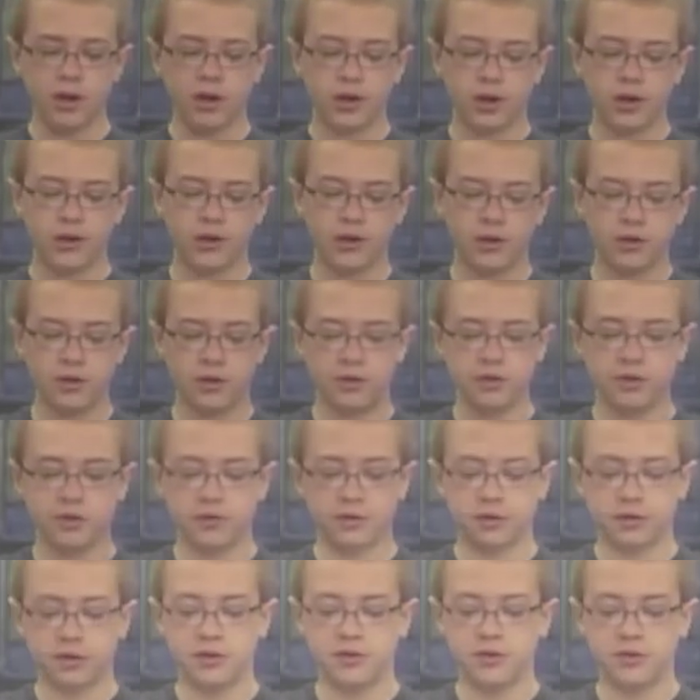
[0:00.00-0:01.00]
Good news
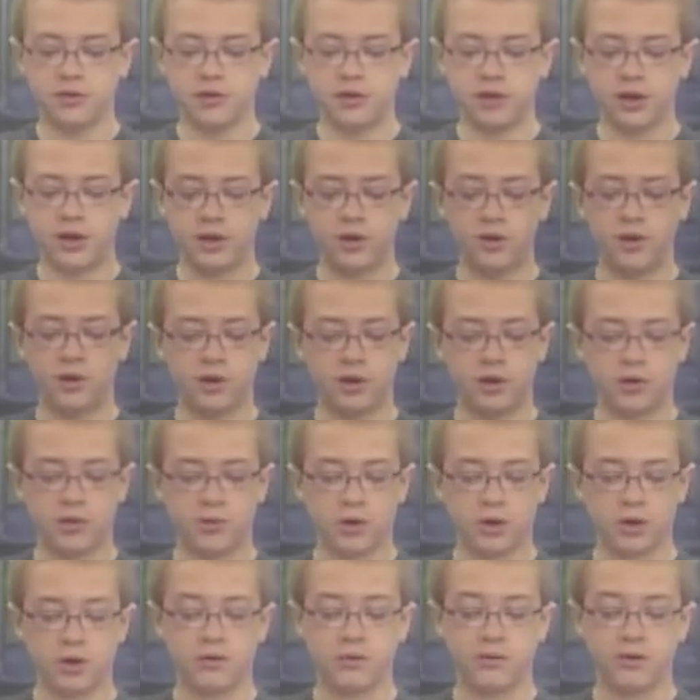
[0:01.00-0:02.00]
for those who didn't order
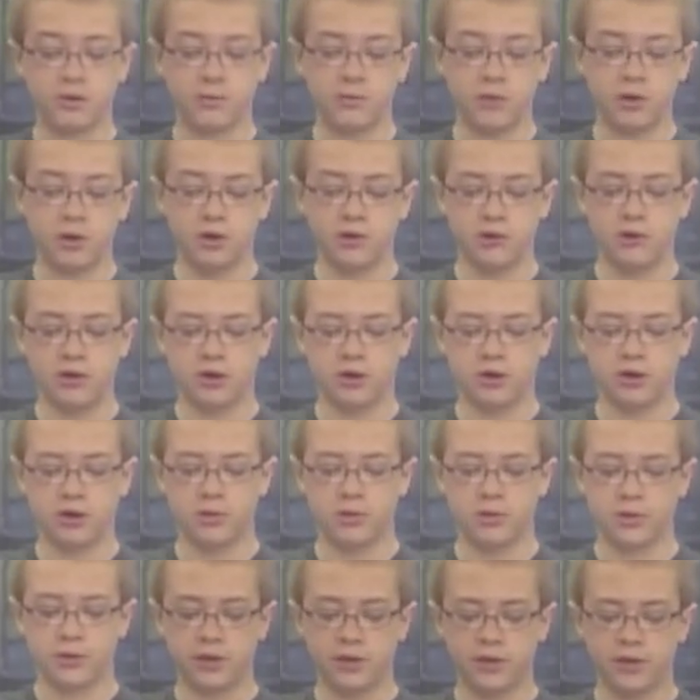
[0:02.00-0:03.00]
one of our beautiful
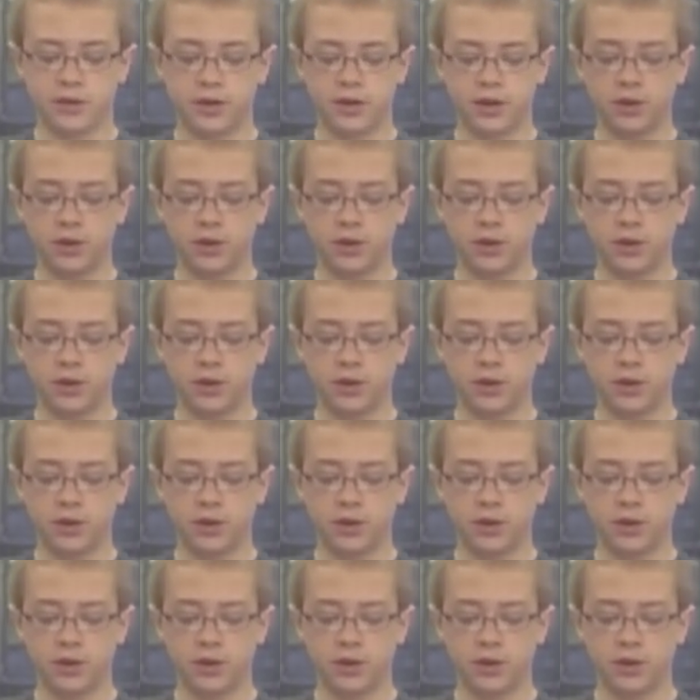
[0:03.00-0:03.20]
yearbooks.